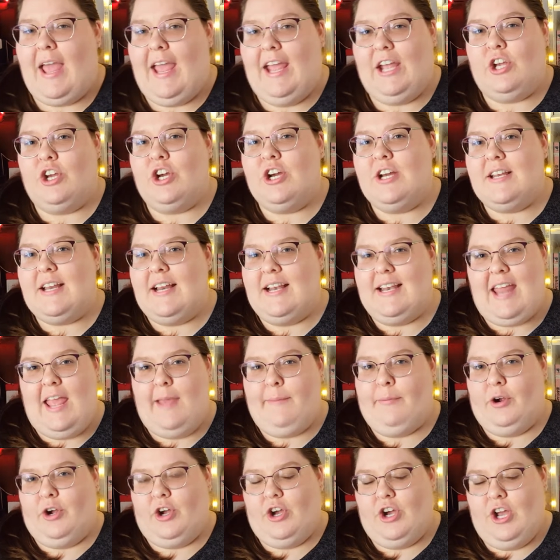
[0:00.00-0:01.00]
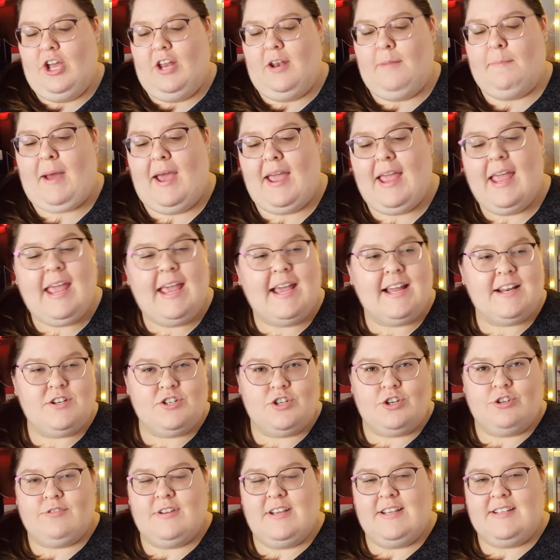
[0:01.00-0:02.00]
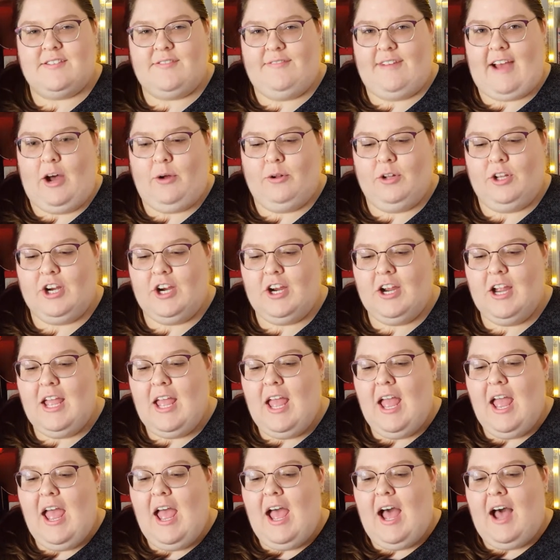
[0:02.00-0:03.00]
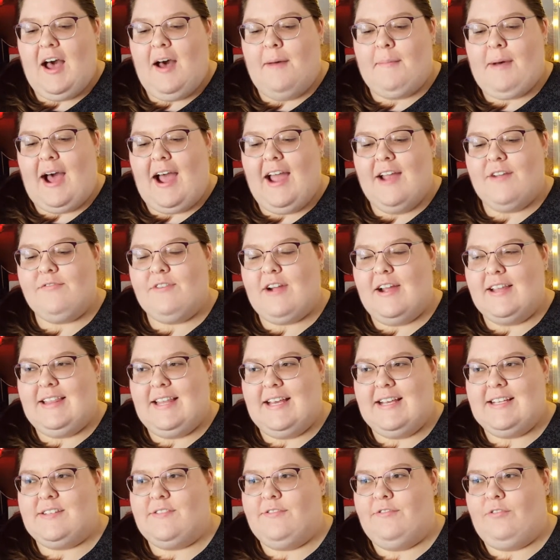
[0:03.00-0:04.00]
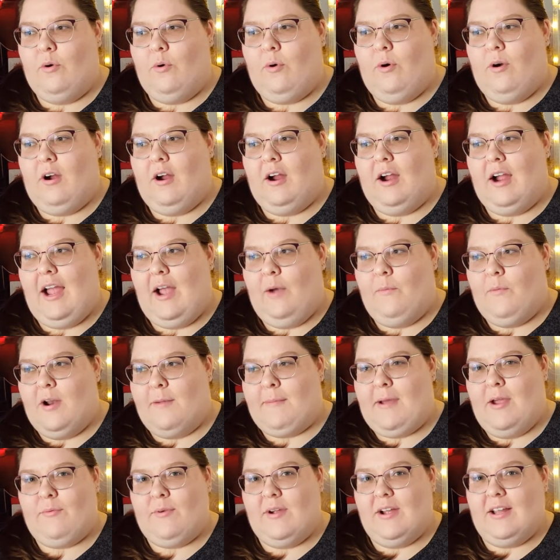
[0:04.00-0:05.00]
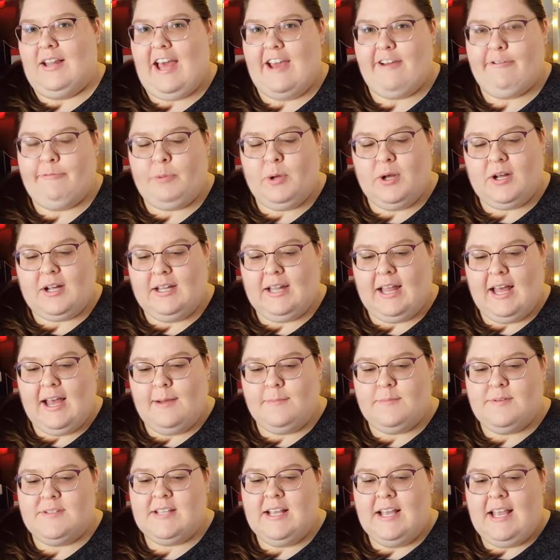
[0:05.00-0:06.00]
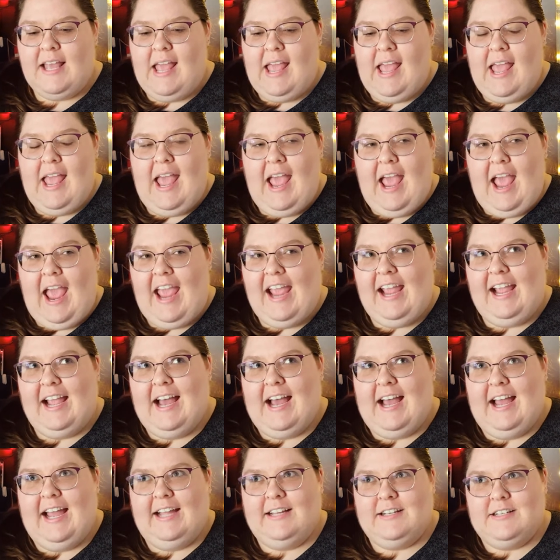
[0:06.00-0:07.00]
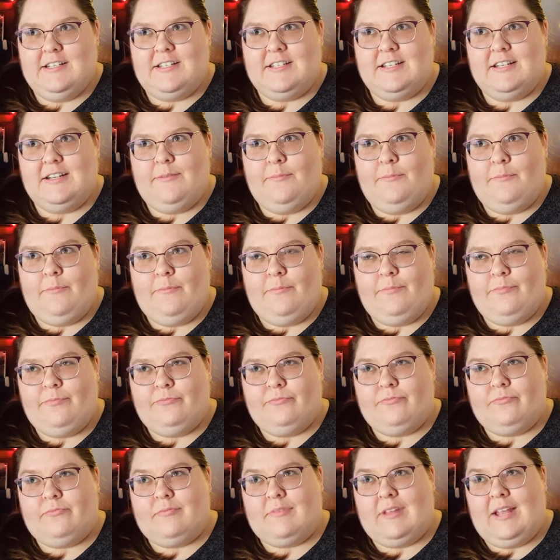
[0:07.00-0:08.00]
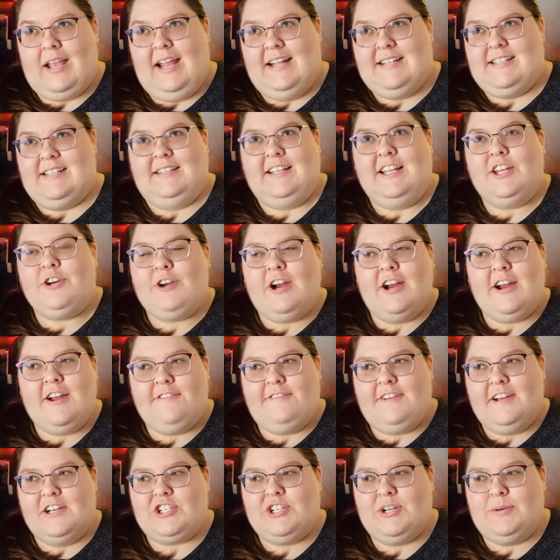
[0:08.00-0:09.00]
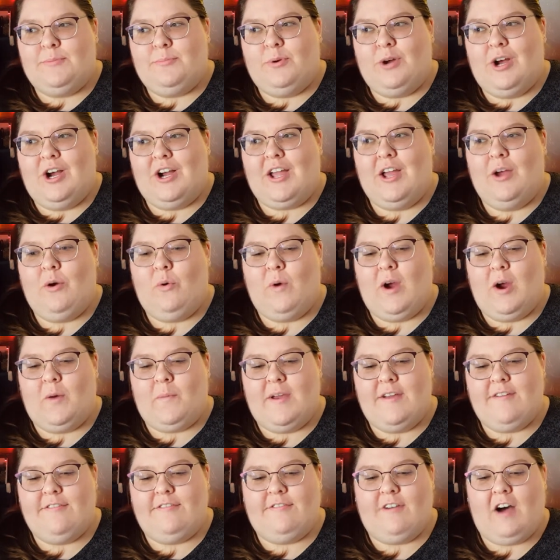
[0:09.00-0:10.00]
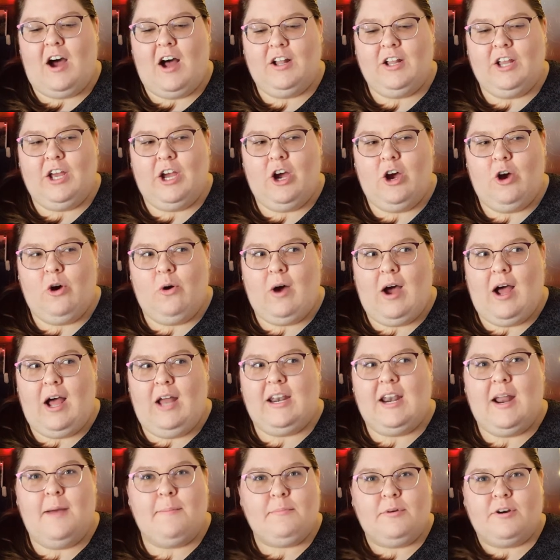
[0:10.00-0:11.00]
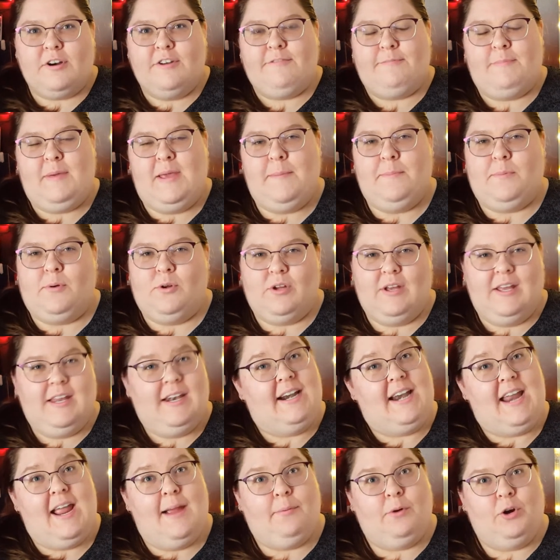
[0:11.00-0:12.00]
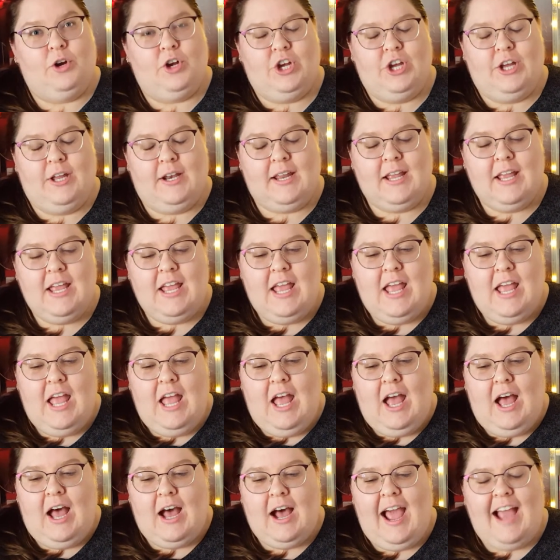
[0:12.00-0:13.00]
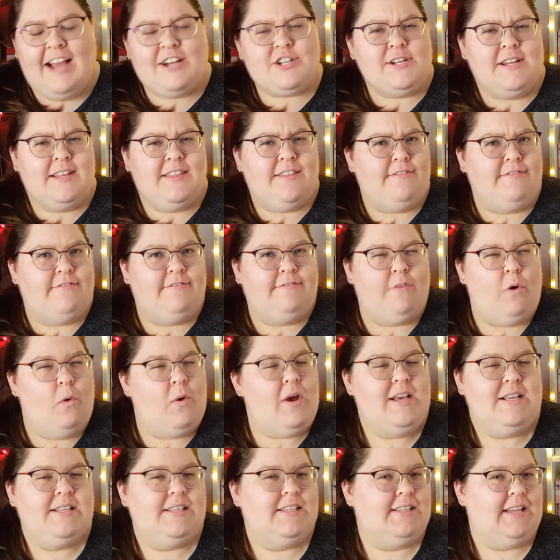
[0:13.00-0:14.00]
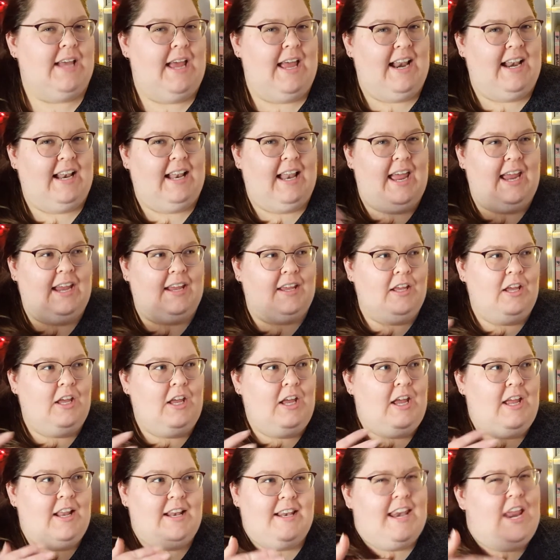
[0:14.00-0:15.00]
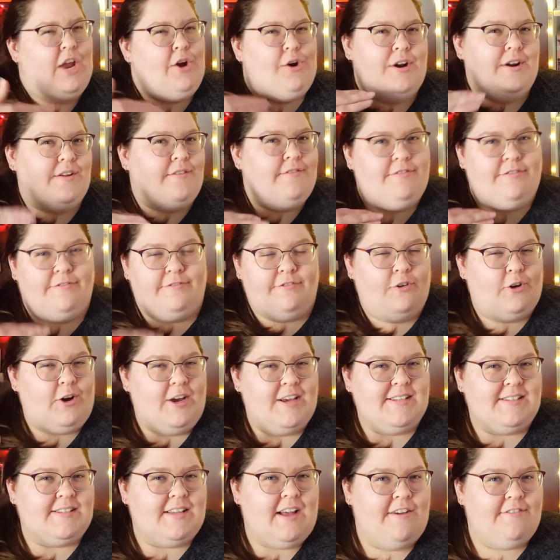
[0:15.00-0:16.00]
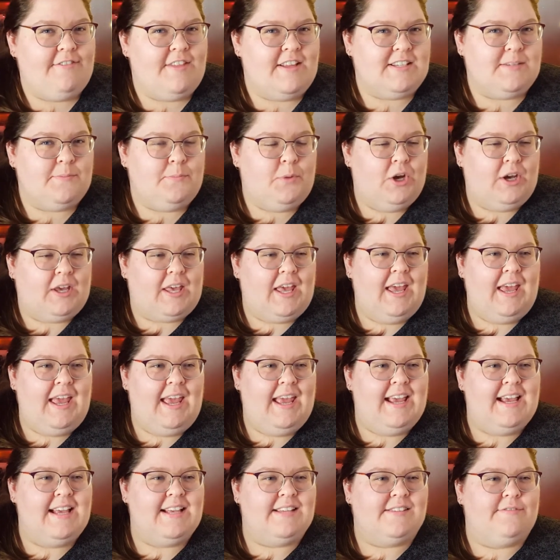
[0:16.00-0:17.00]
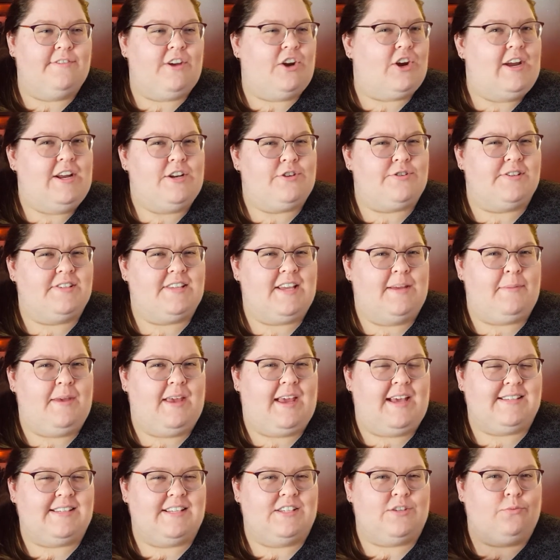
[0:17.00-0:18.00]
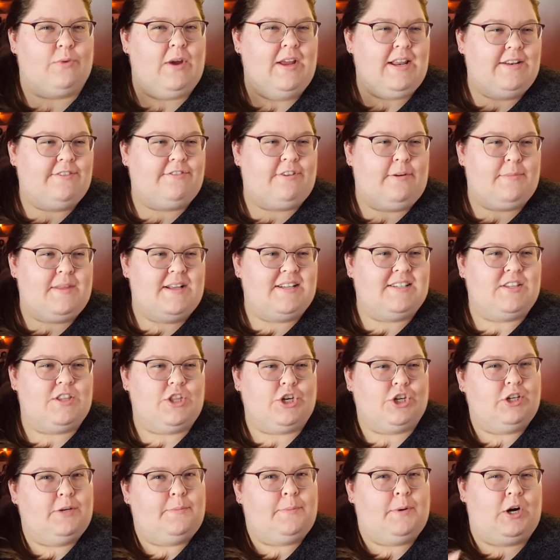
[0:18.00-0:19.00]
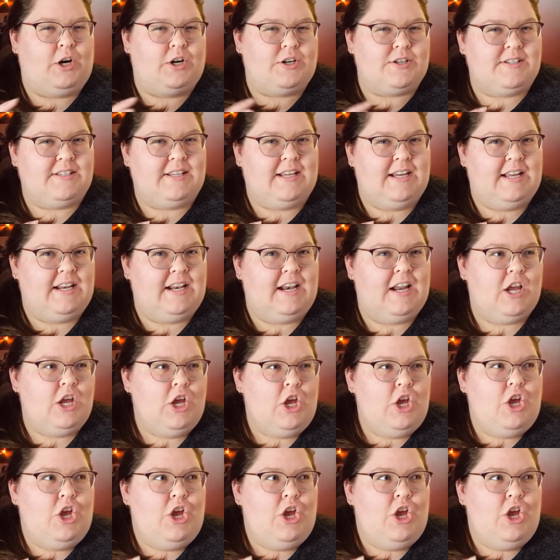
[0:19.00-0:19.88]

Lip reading: A Good Neighborhood by Therese Fowler. I read this for one of my real life book clubs, and it's a literary fiction book where we follow a number of people in a neighborhood. Actually, the voice and like narrative voice of this book is very interesting because it's written from this 3rd person.